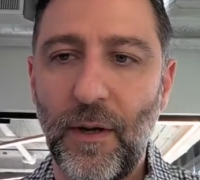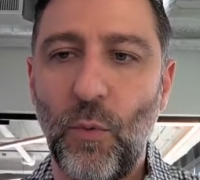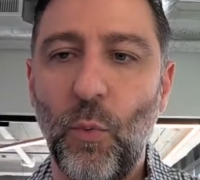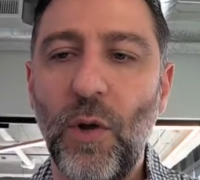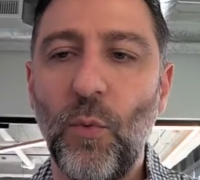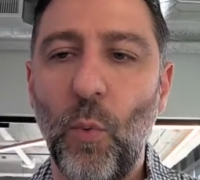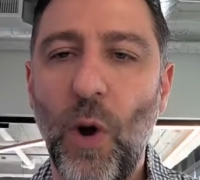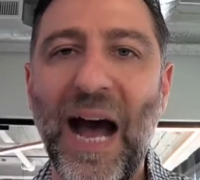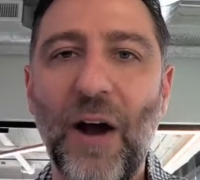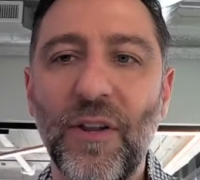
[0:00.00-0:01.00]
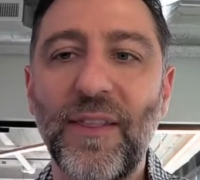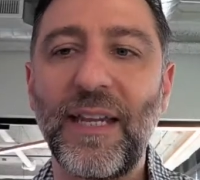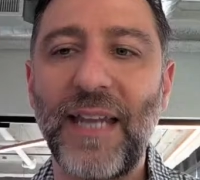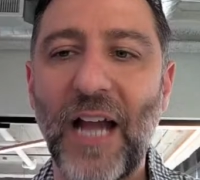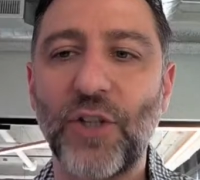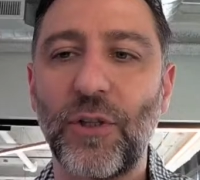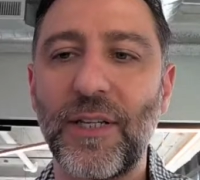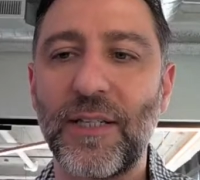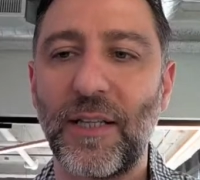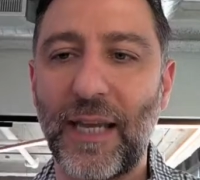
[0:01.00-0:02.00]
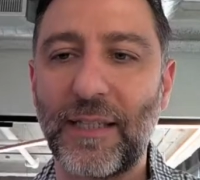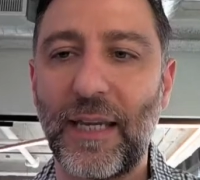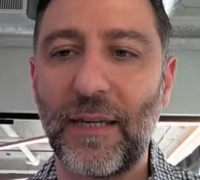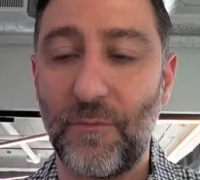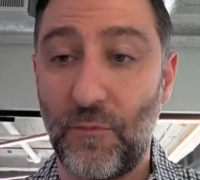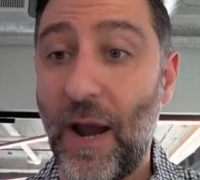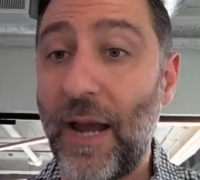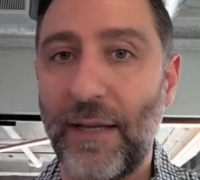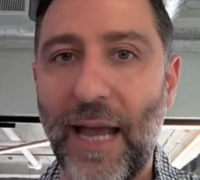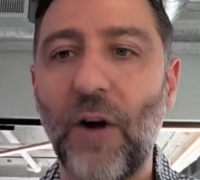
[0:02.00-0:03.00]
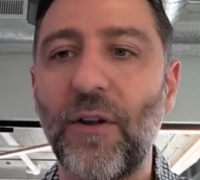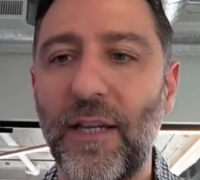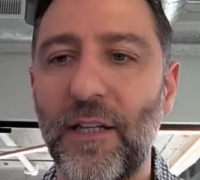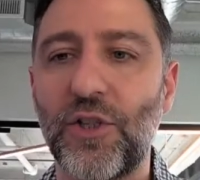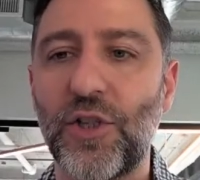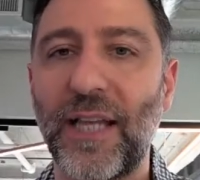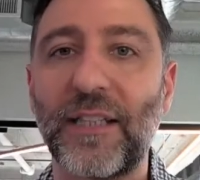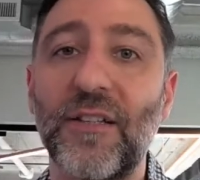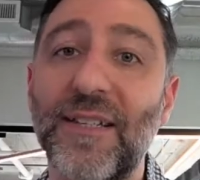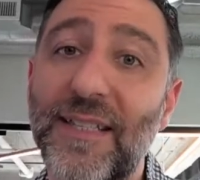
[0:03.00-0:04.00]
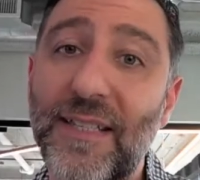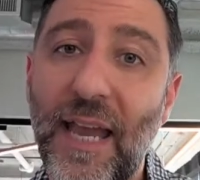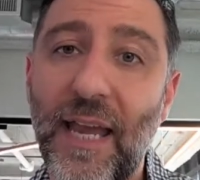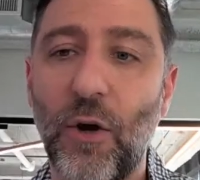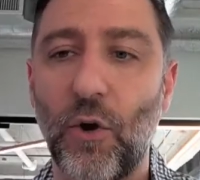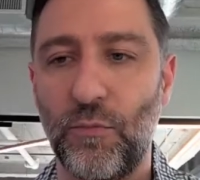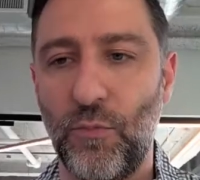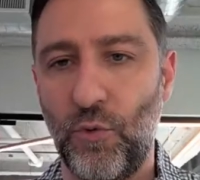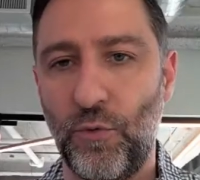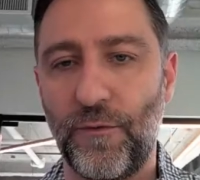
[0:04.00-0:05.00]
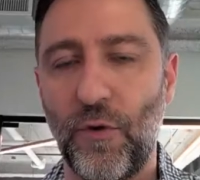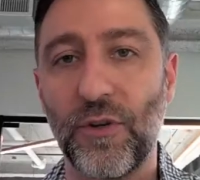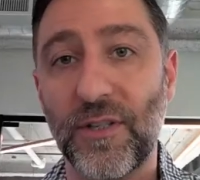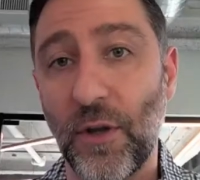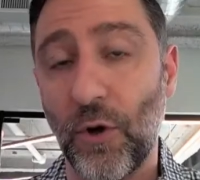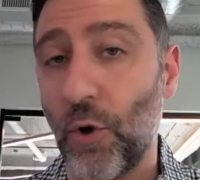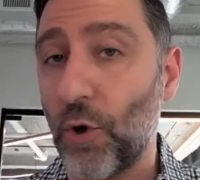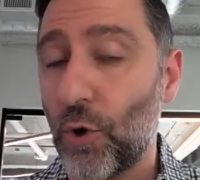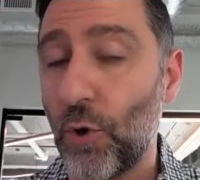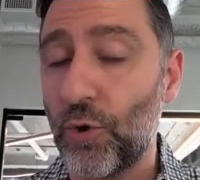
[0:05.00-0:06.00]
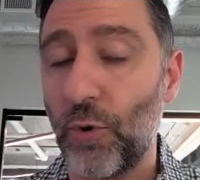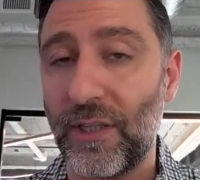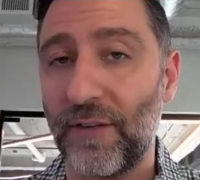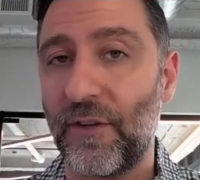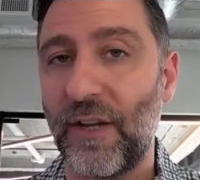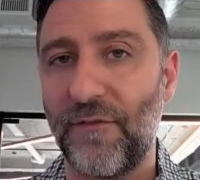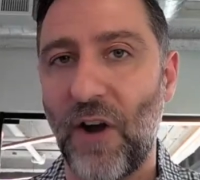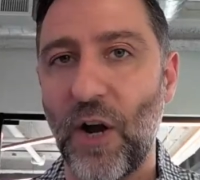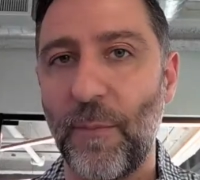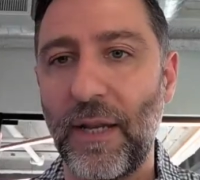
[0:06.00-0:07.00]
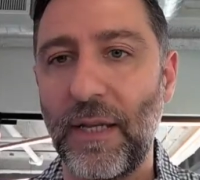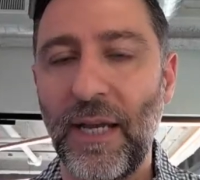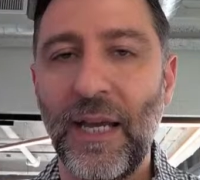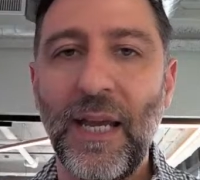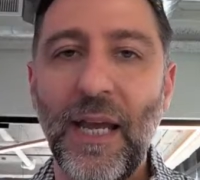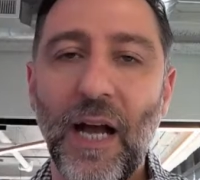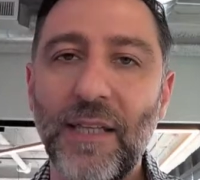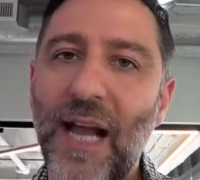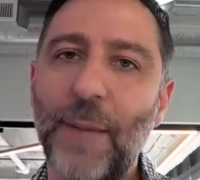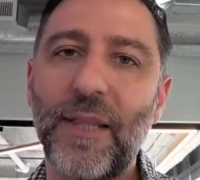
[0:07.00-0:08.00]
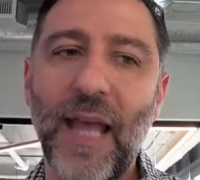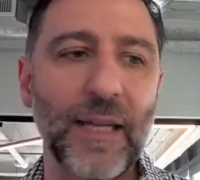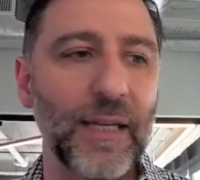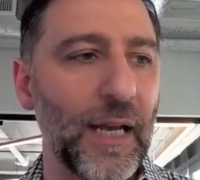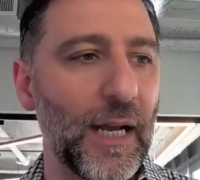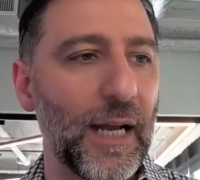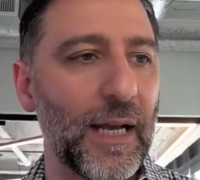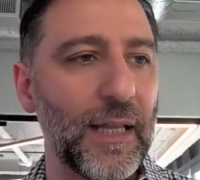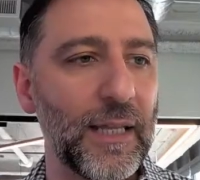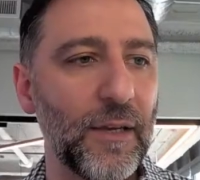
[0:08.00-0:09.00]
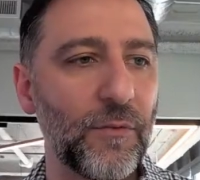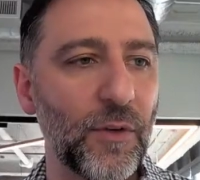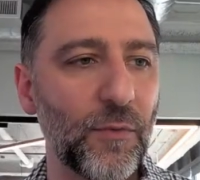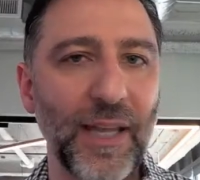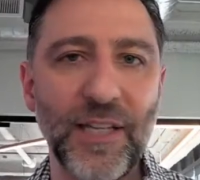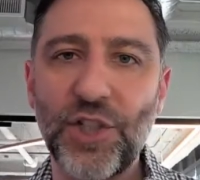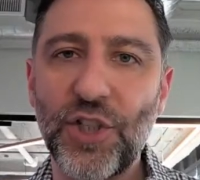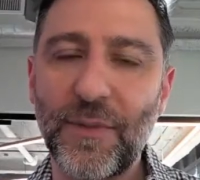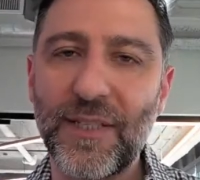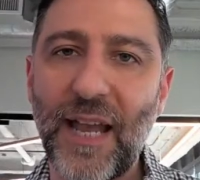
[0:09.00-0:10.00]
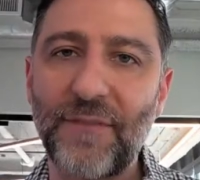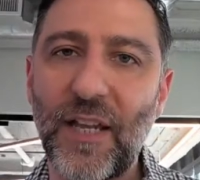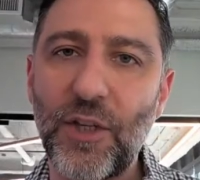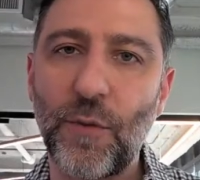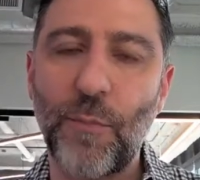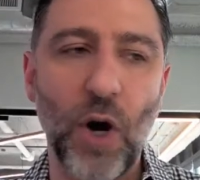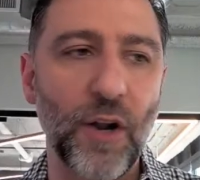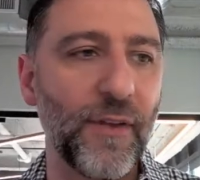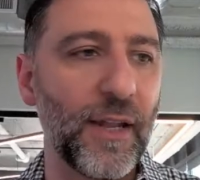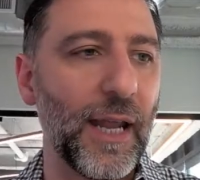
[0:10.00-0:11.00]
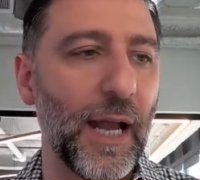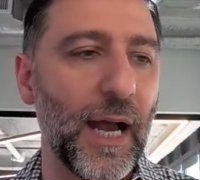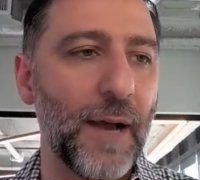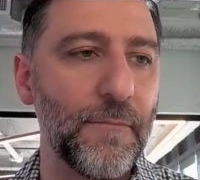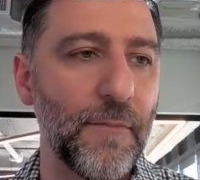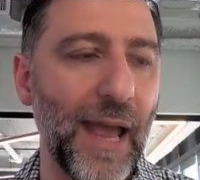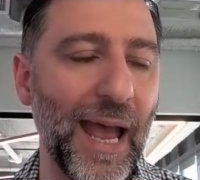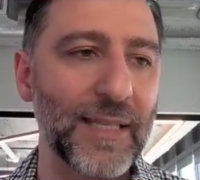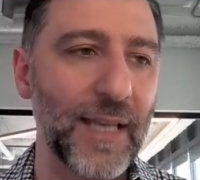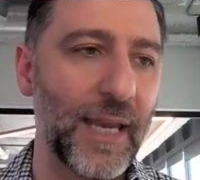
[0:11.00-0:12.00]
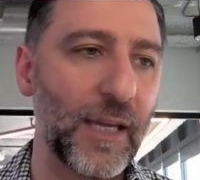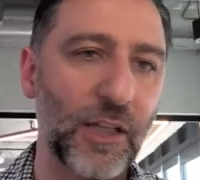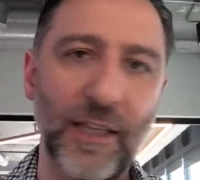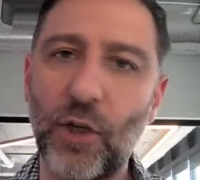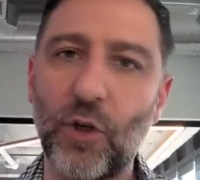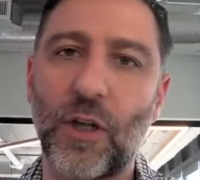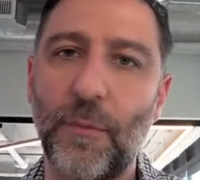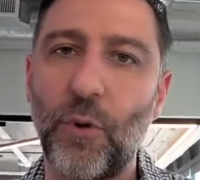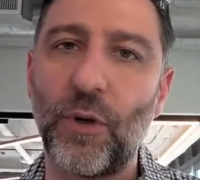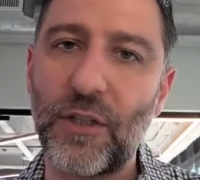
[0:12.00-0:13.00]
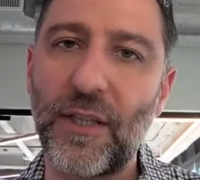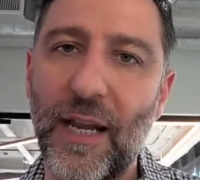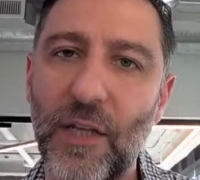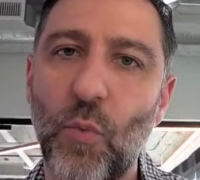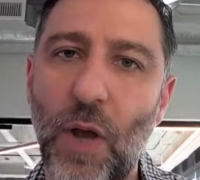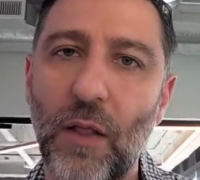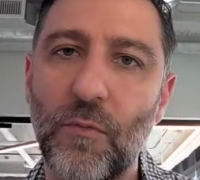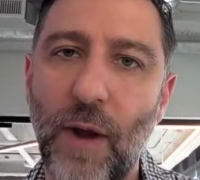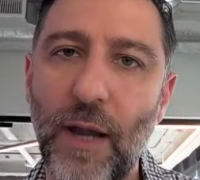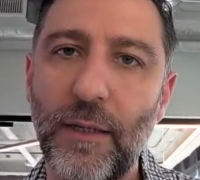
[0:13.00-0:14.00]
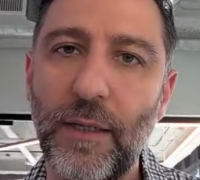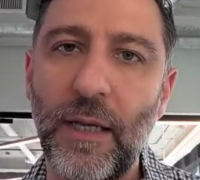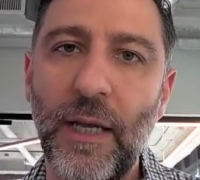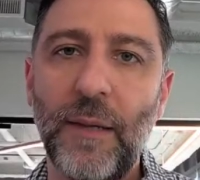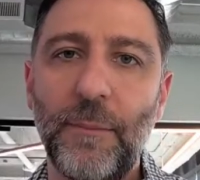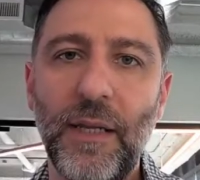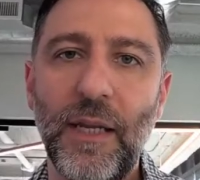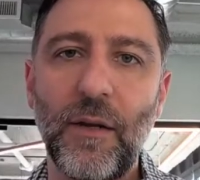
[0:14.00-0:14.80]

How are they naturally selecting, right? How are they selecting to stay or move or go to a different environment? On top of that, the relationship, the staff tenure part of it has a clinical component to that as well, right? Meaning,